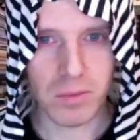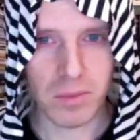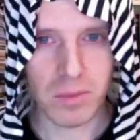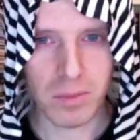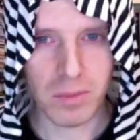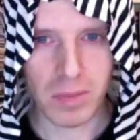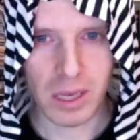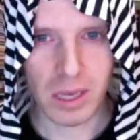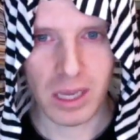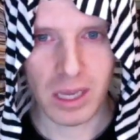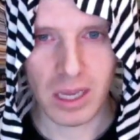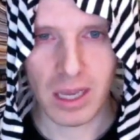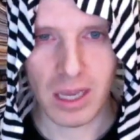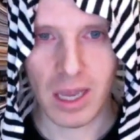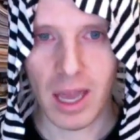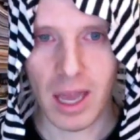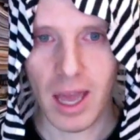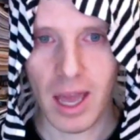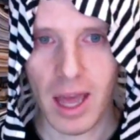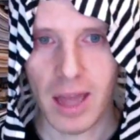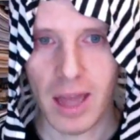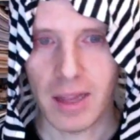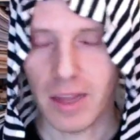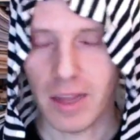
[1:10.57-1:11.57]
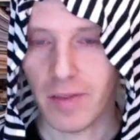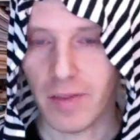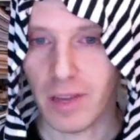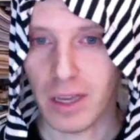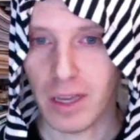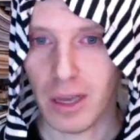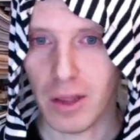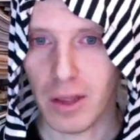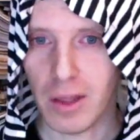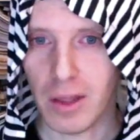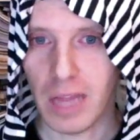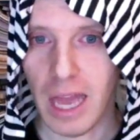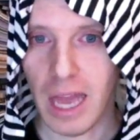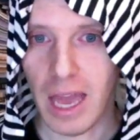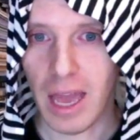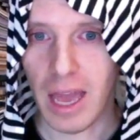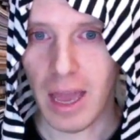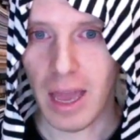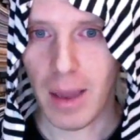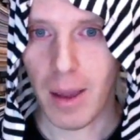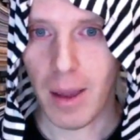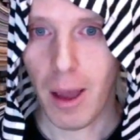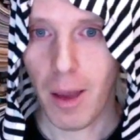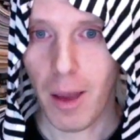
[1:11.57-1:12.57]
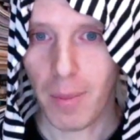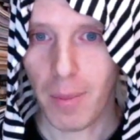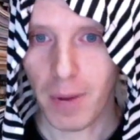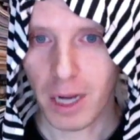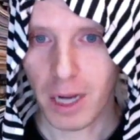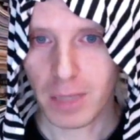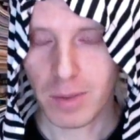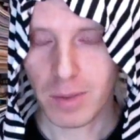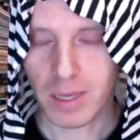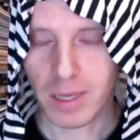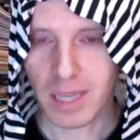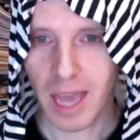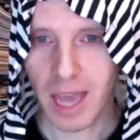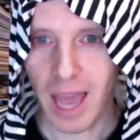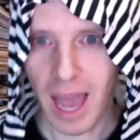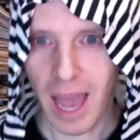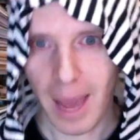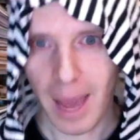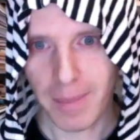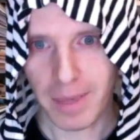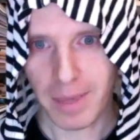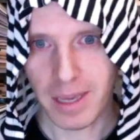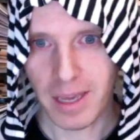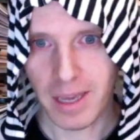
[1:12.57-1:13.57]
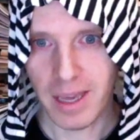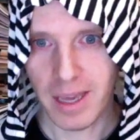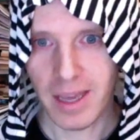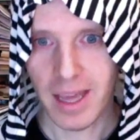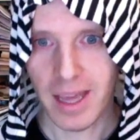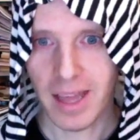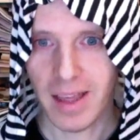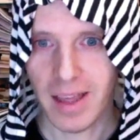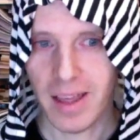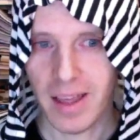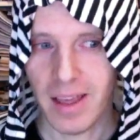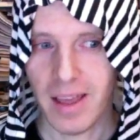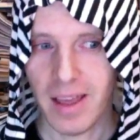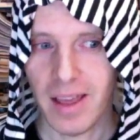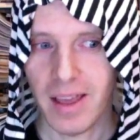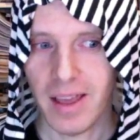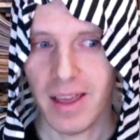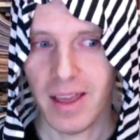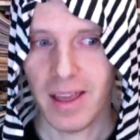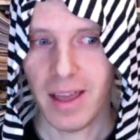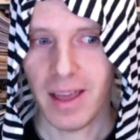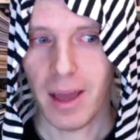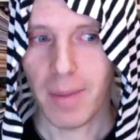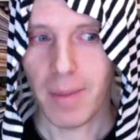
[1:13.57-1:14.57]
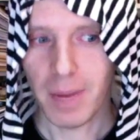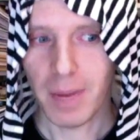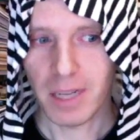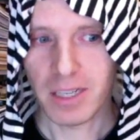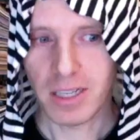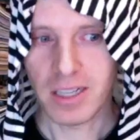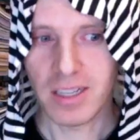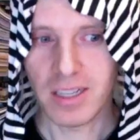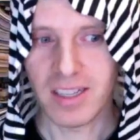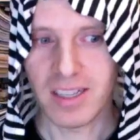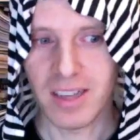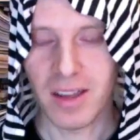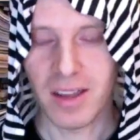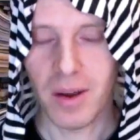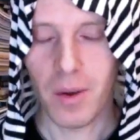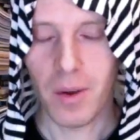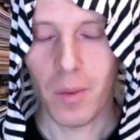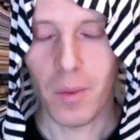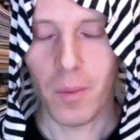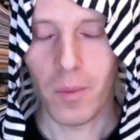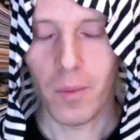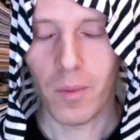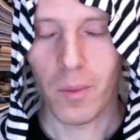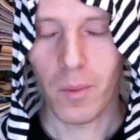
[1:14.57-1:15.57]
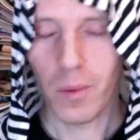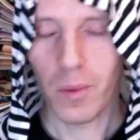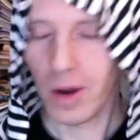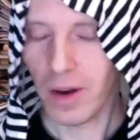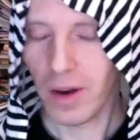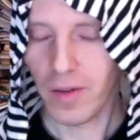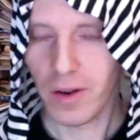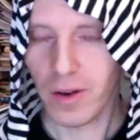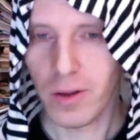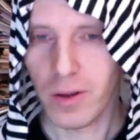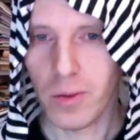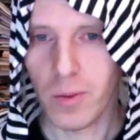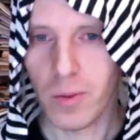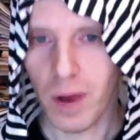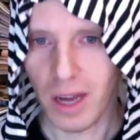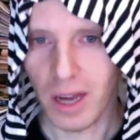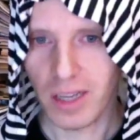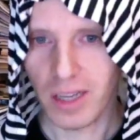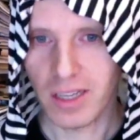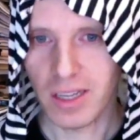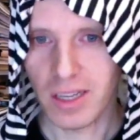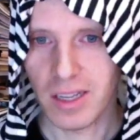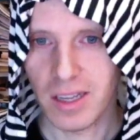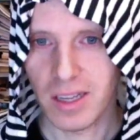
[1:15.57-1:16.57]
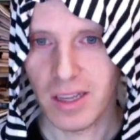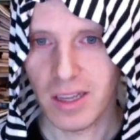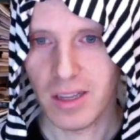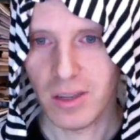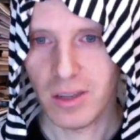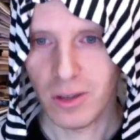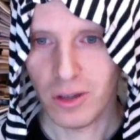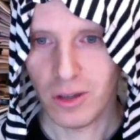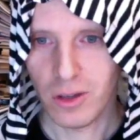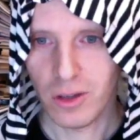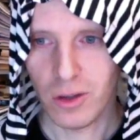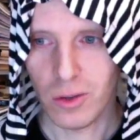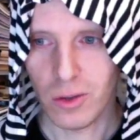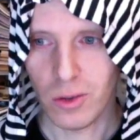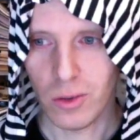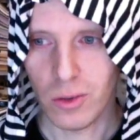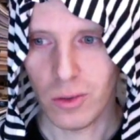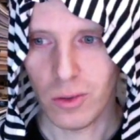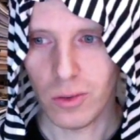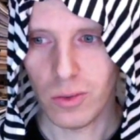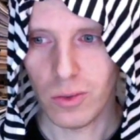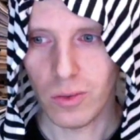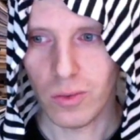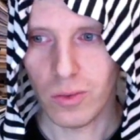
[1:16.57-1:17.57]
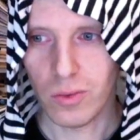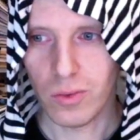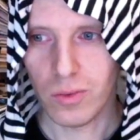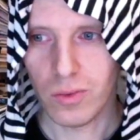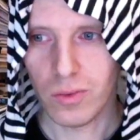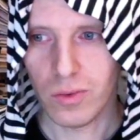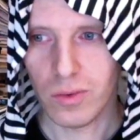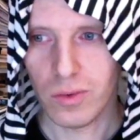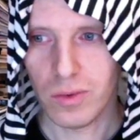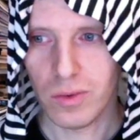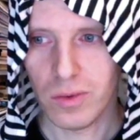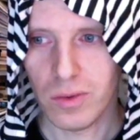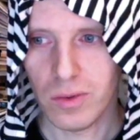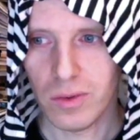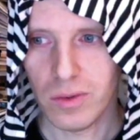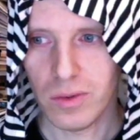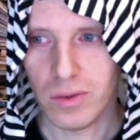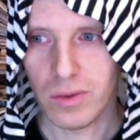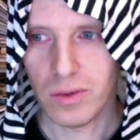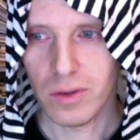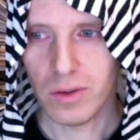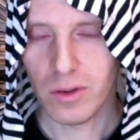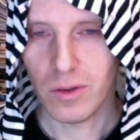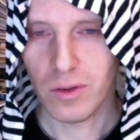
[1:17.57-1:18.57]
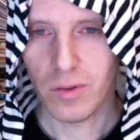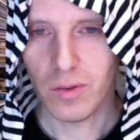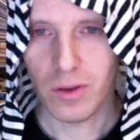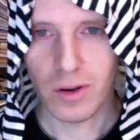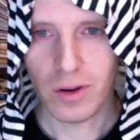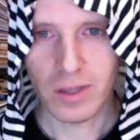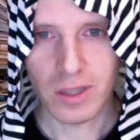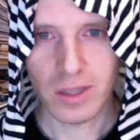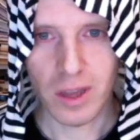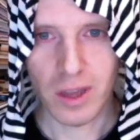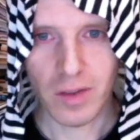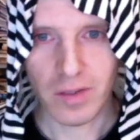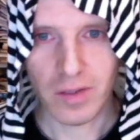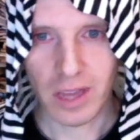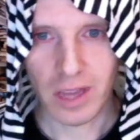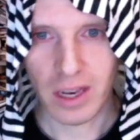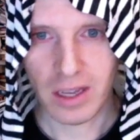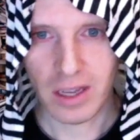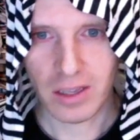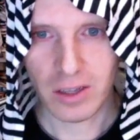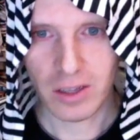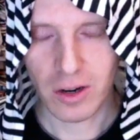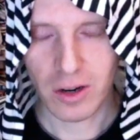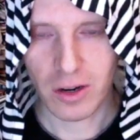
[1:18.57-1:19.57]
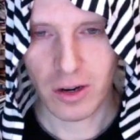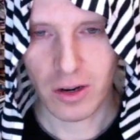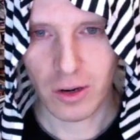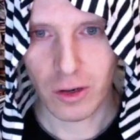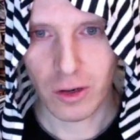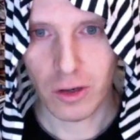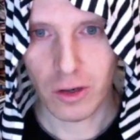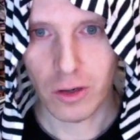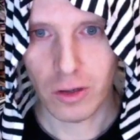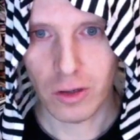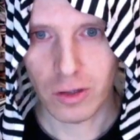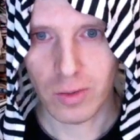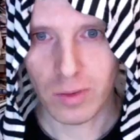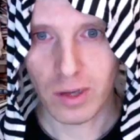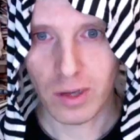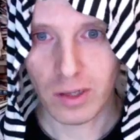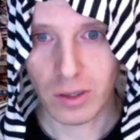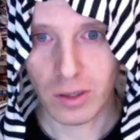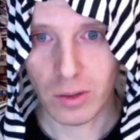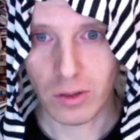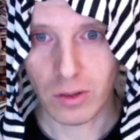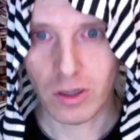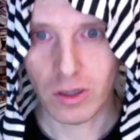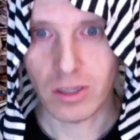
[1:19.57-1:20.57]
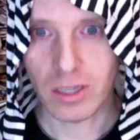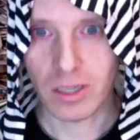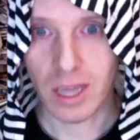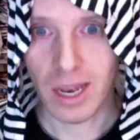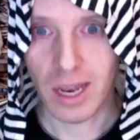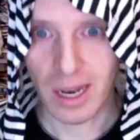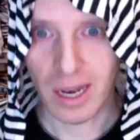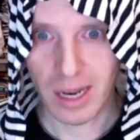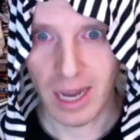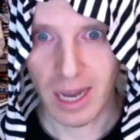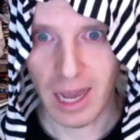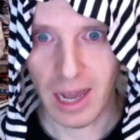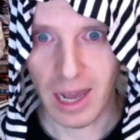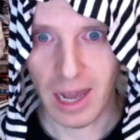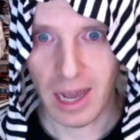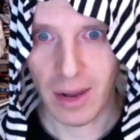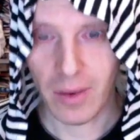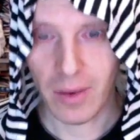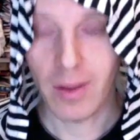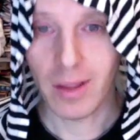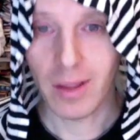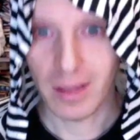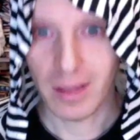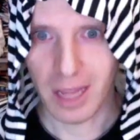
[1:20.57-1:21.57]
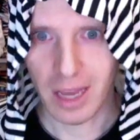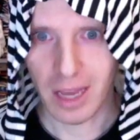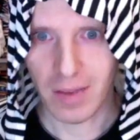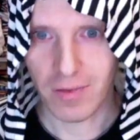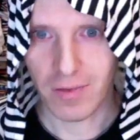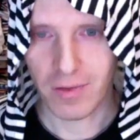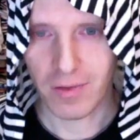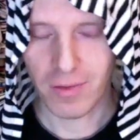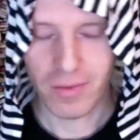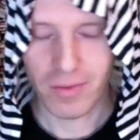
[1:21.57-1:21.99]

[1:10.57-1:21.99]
be living a prosperous, happy, abundant, whatever you want to do for yourself, getting started on your New Year's resolutions now life.